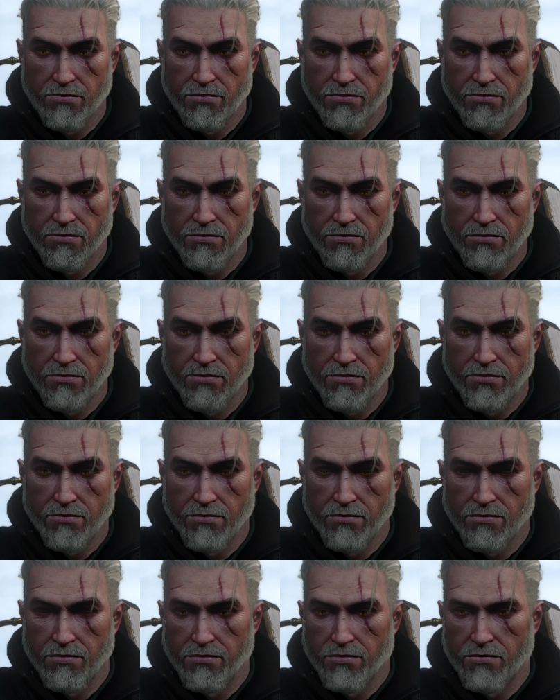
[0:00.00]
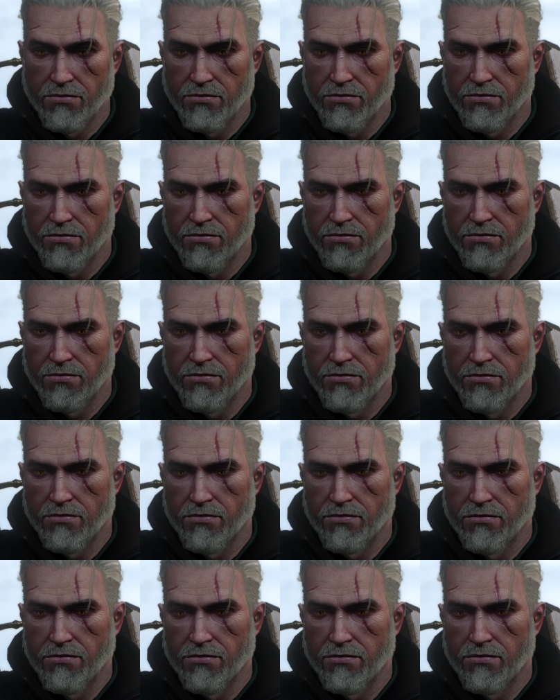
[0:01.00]

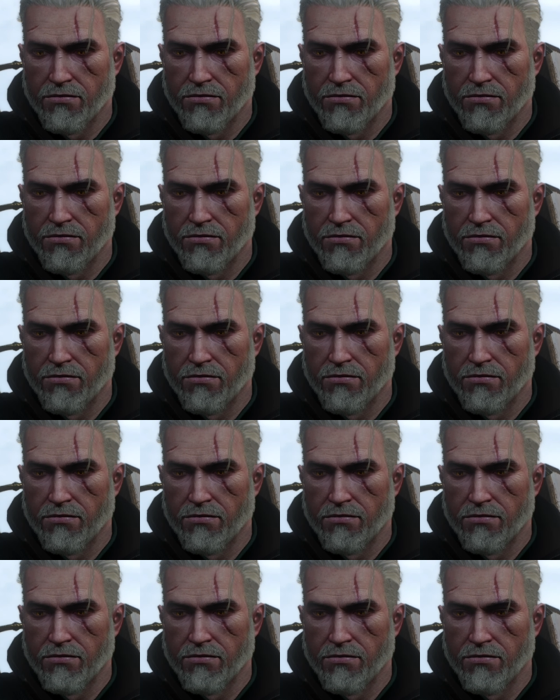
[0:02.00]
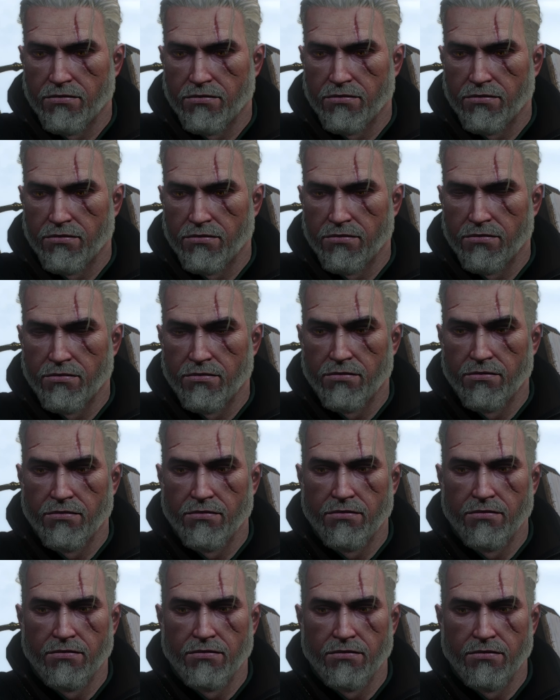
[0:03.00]

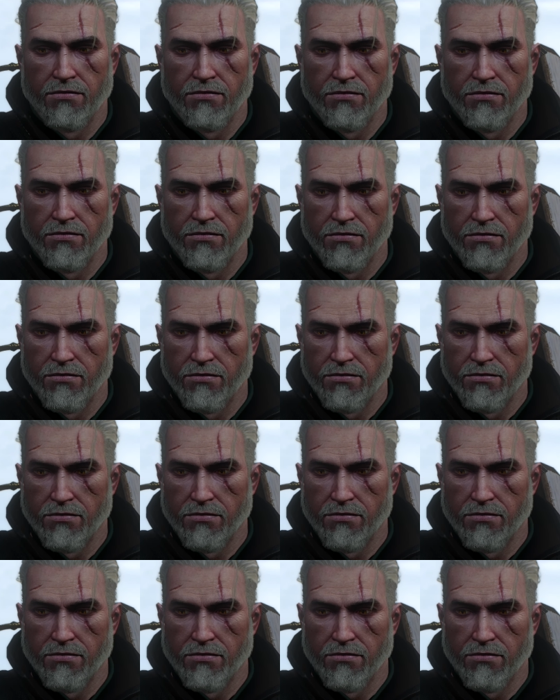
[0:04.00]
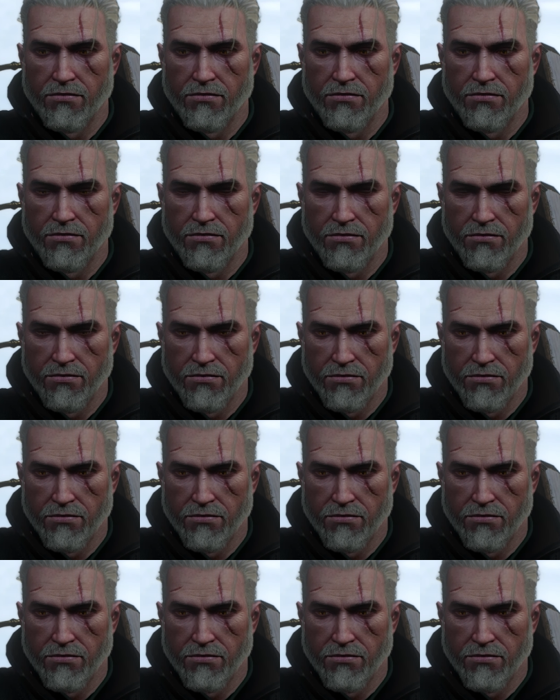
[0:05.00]
This person isn't speaking.